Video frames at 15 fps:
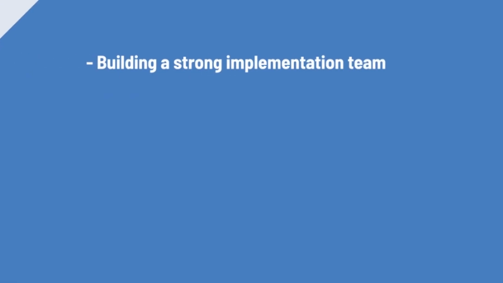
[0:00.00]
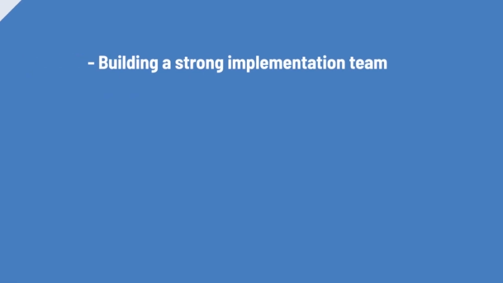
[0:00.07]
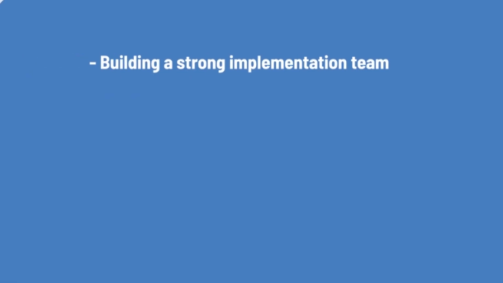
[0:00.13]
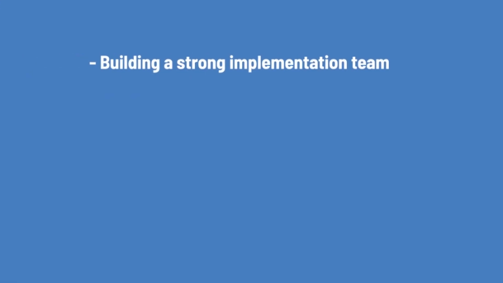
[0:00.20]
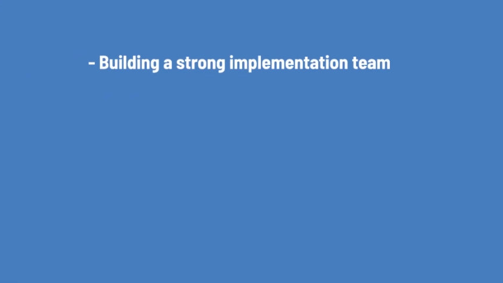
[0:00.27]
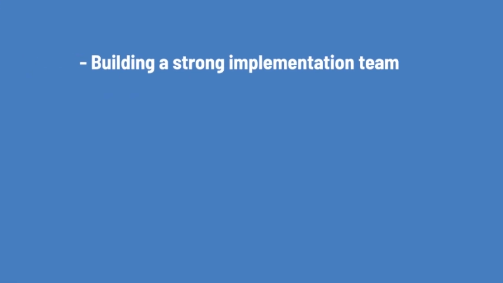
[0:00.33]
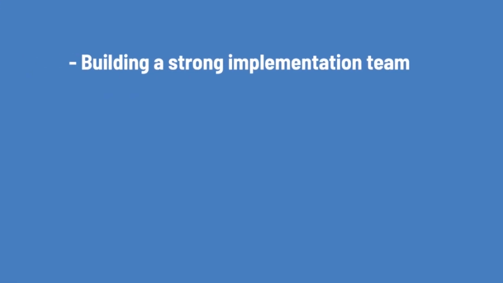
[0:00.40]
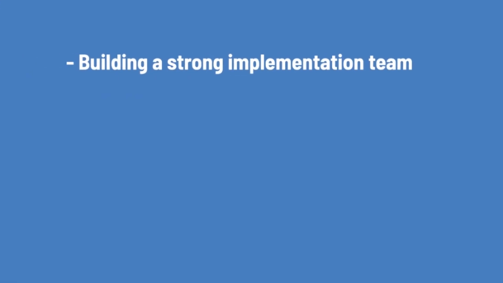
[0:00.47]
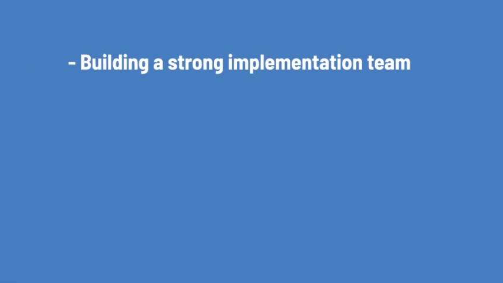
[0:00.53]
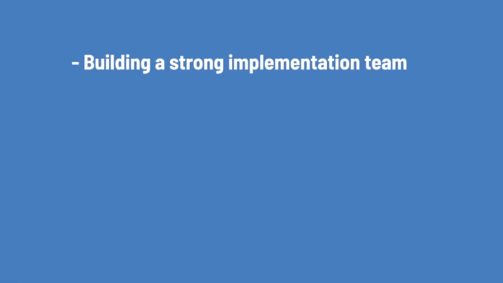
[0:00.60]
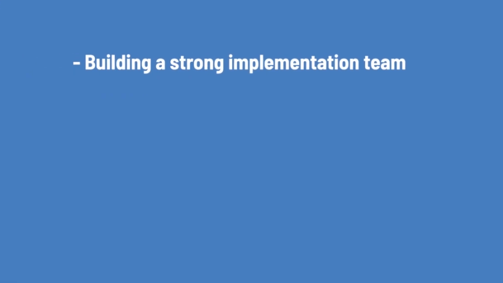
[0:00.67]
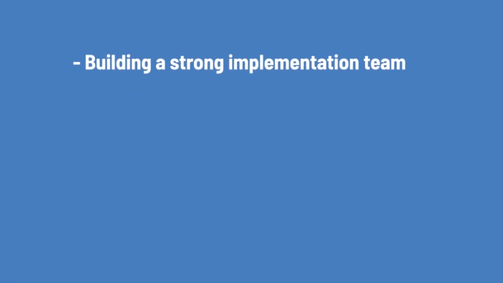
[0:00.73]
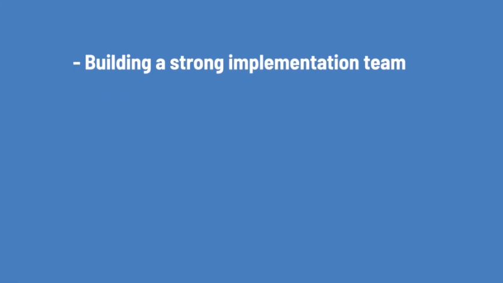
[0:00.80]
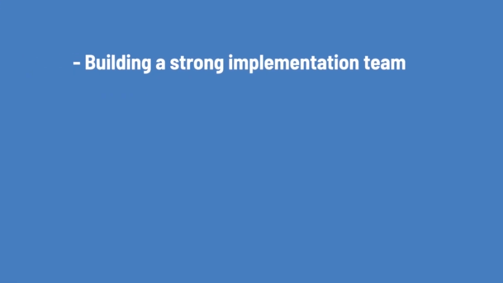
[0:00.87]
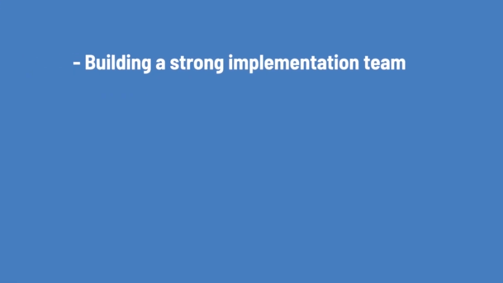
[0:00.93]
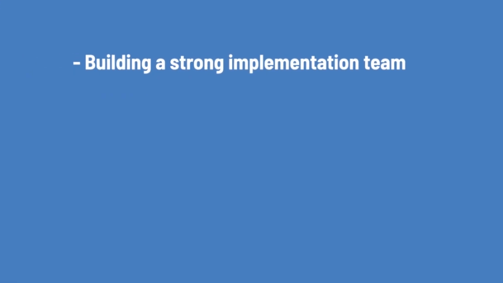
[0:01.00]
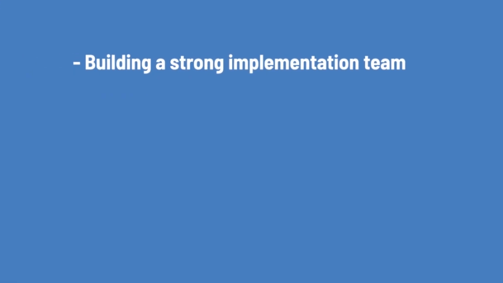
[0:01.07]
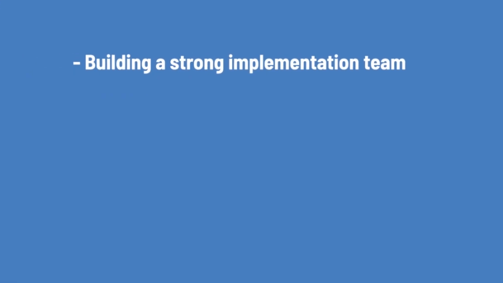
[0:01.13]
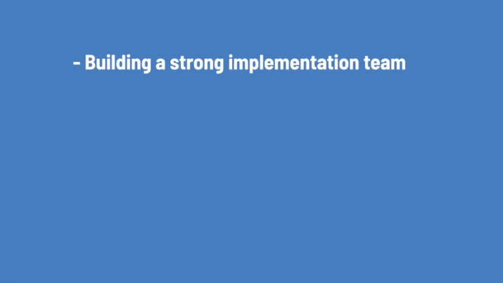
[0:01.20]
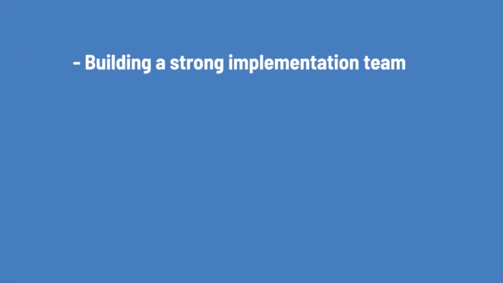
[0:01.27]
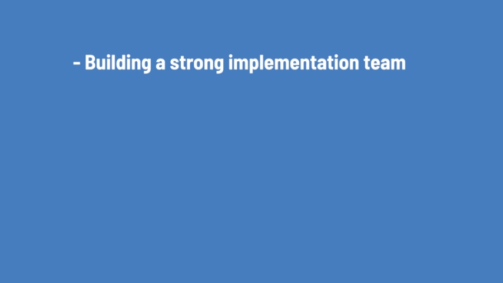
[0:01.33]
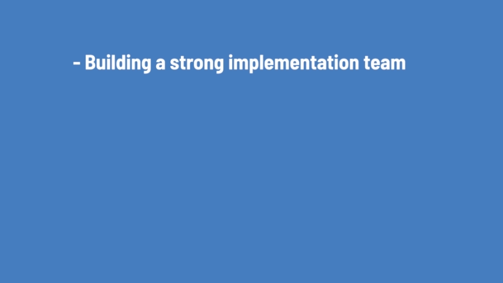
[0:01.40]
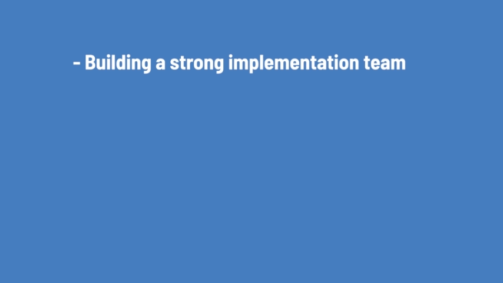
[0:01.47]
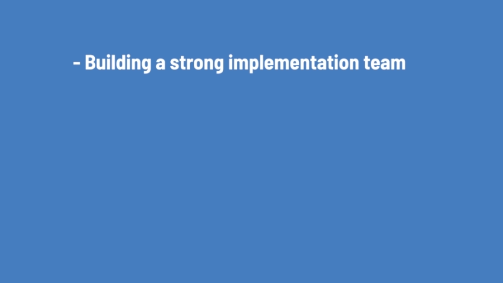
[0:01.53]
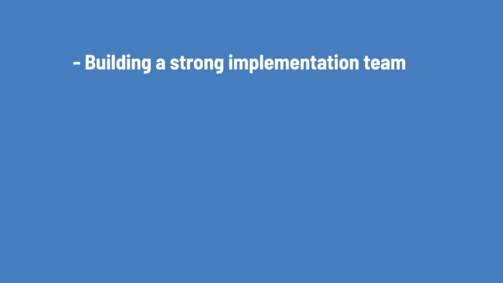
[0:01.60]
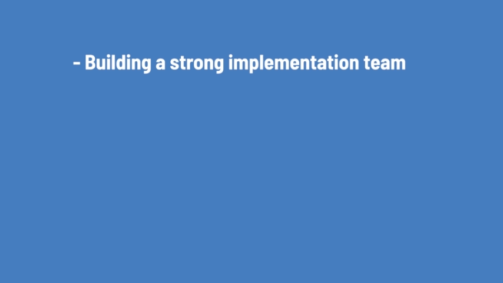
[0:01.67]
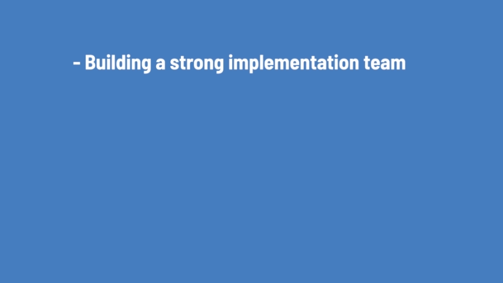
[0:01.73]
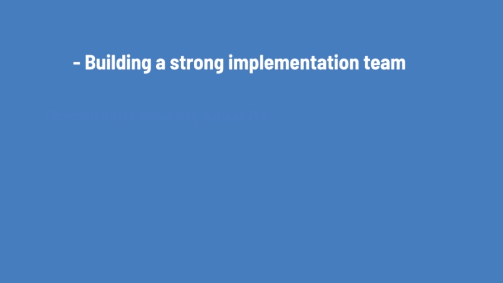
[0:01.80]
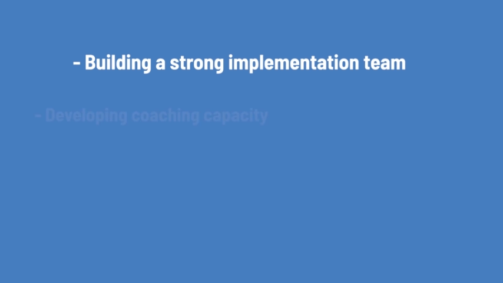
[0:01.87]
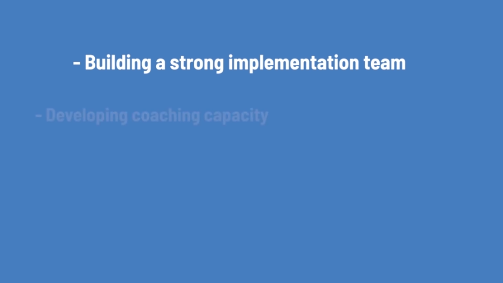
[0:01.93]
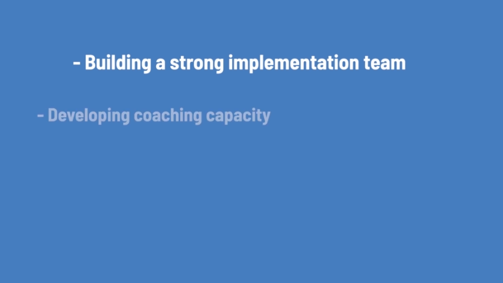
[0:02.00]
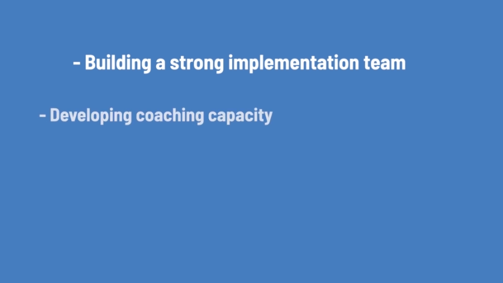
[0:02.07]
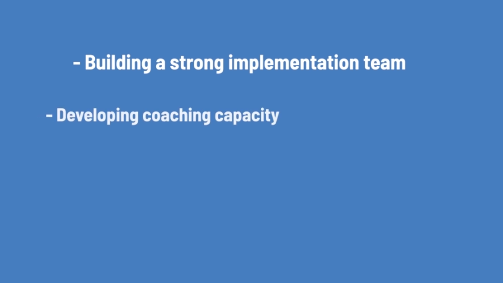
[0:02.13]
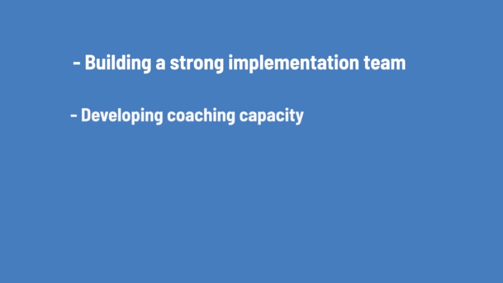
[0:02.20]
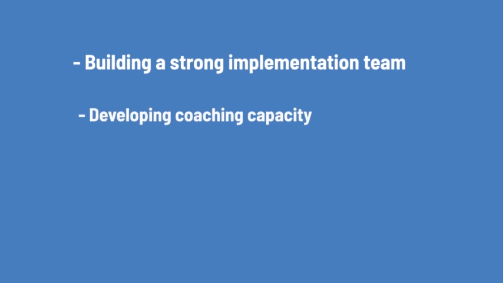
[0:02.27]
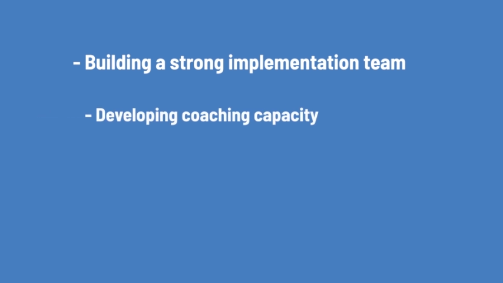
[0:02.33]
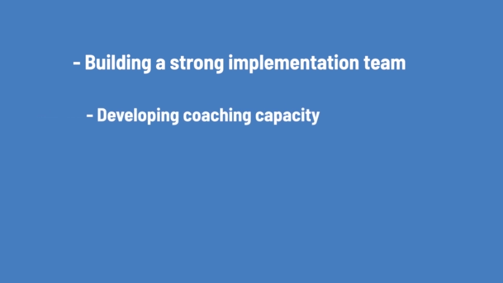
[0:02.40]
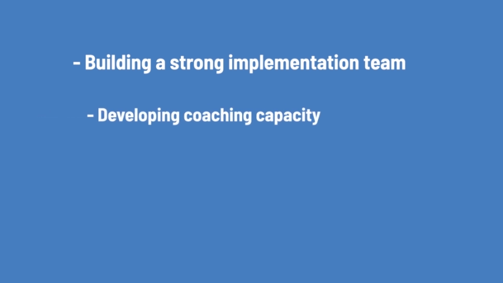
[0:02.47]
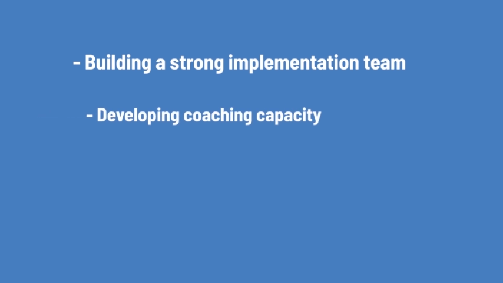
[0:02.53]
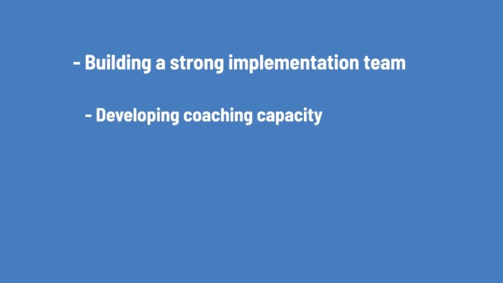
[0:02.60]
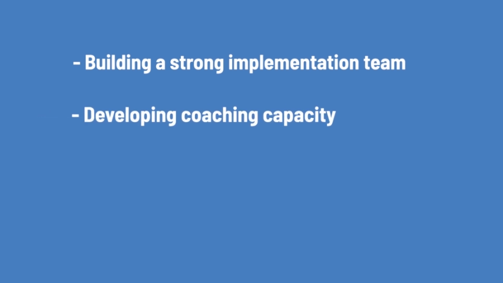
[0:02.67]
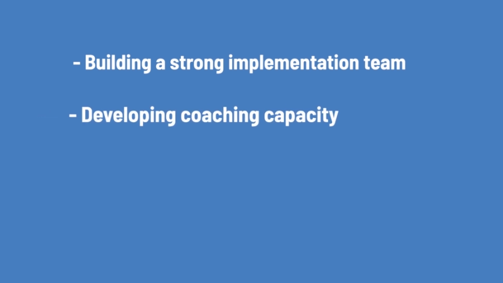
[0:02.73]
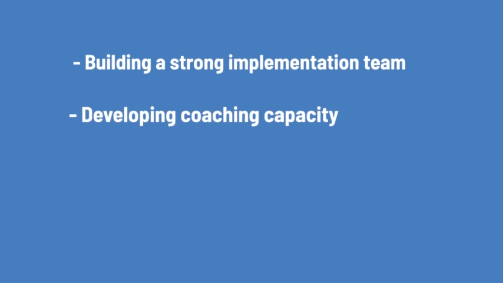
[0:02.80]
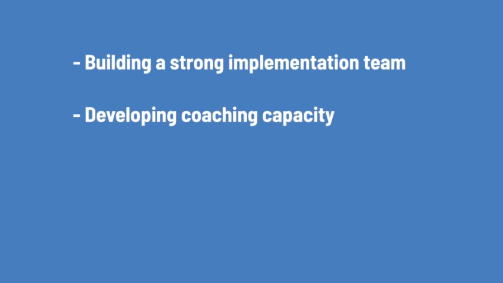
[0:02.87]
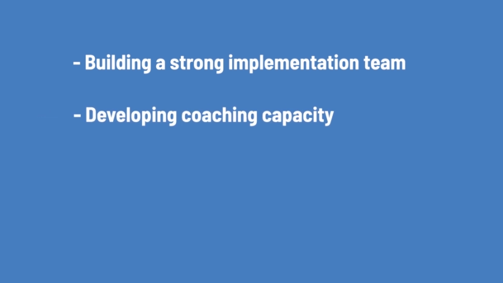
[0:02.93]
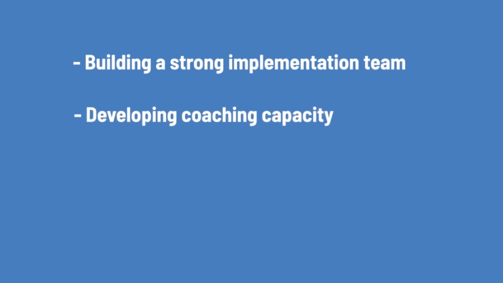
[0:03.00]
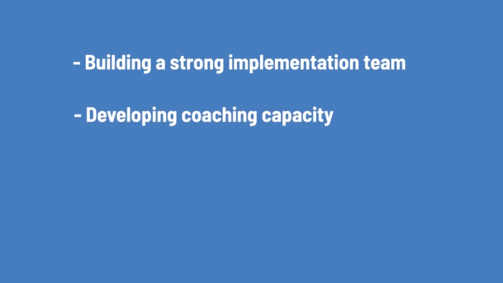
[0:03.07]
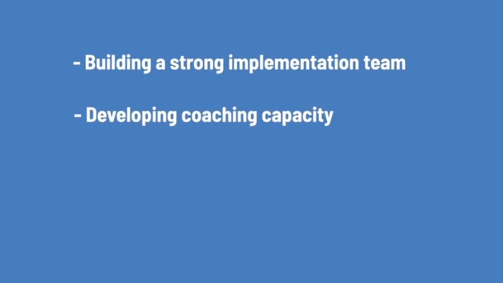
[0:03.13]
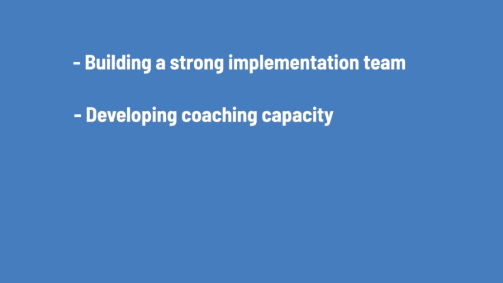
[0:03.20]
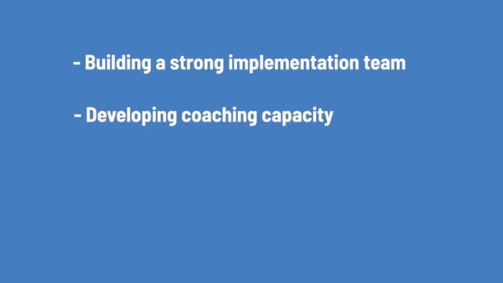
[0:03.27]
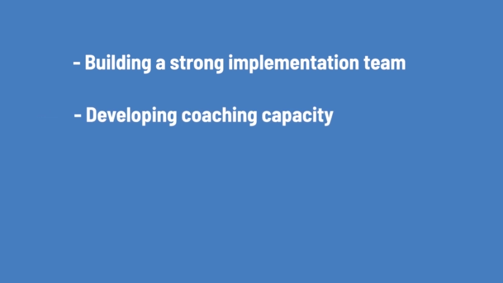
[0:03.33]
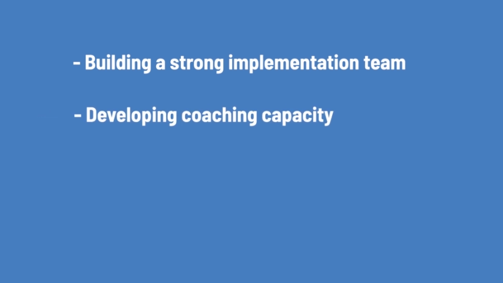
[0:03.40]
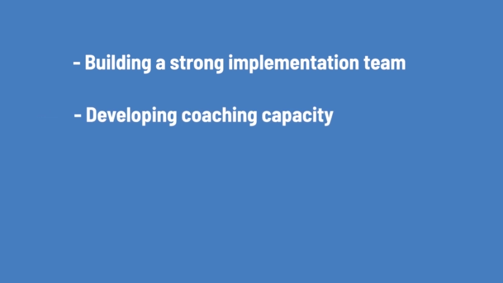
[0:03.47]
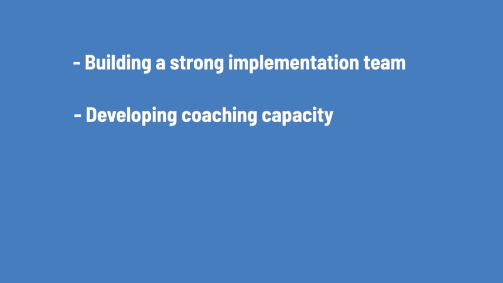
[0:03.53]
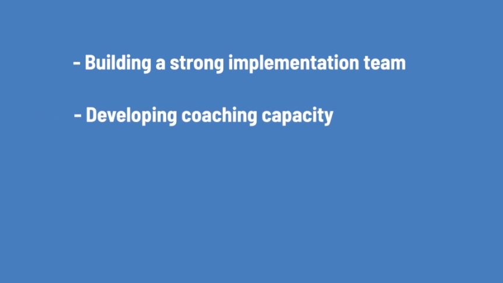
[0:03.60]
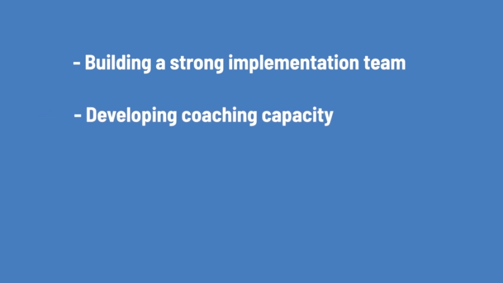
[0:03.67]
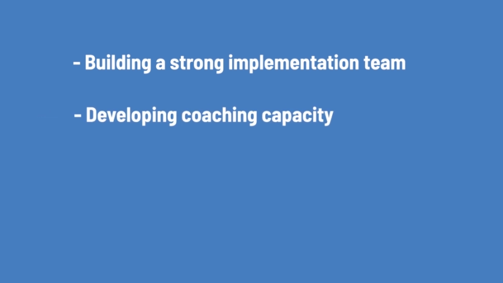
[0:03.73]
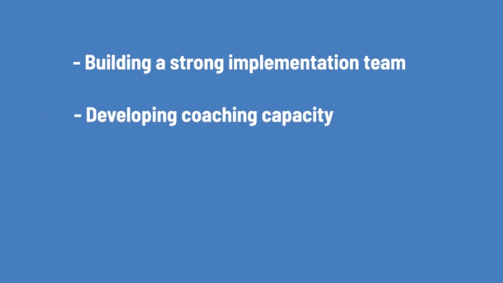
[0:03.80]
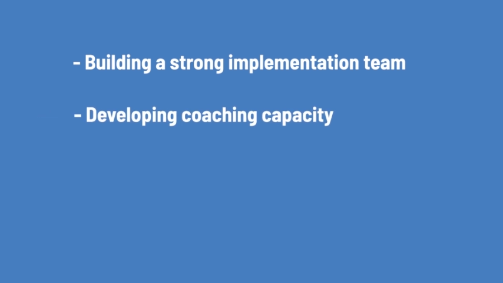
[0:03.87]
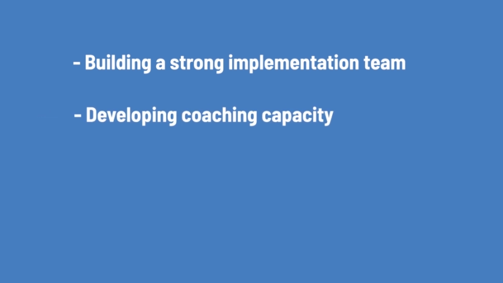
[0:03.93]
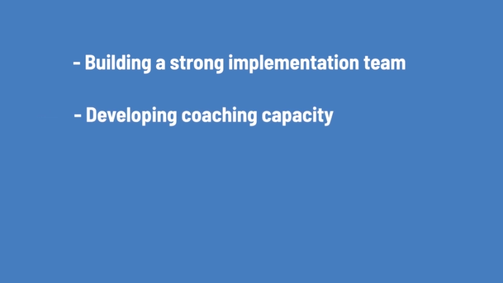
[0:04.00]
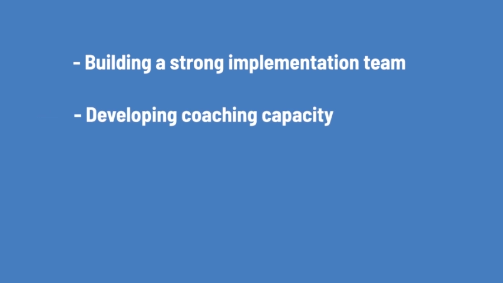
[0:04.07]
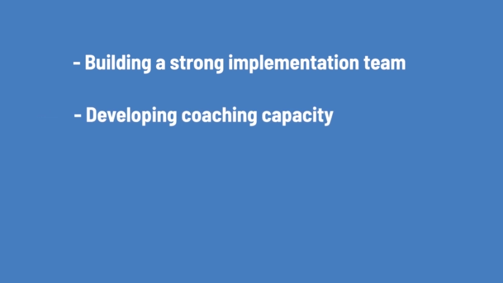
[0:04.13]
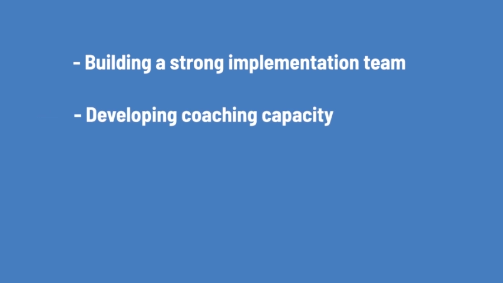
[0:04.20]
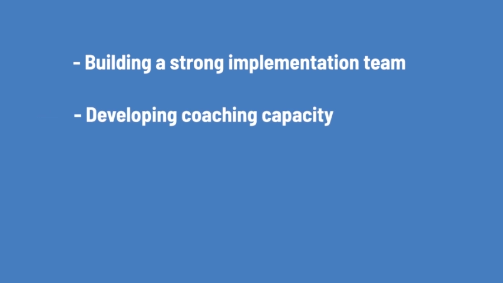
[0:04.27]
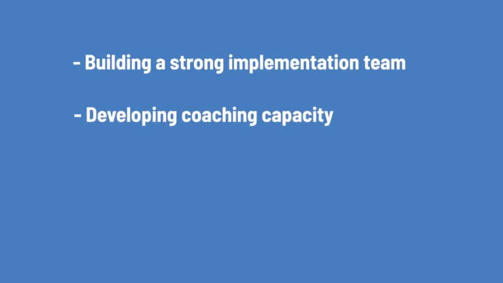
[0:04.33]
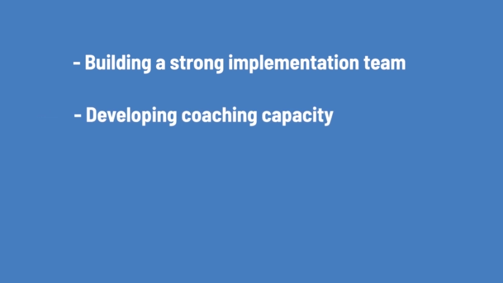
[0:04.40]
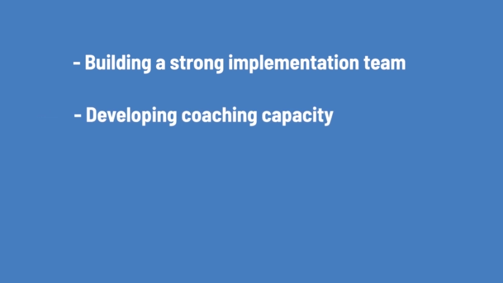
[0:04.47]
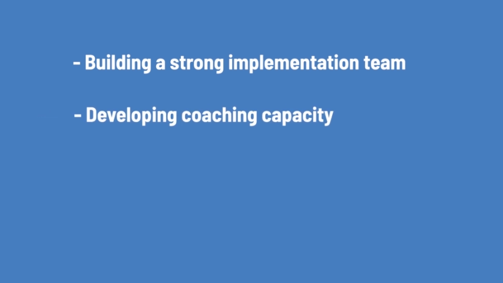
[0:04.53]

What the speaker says: (no speaker visible)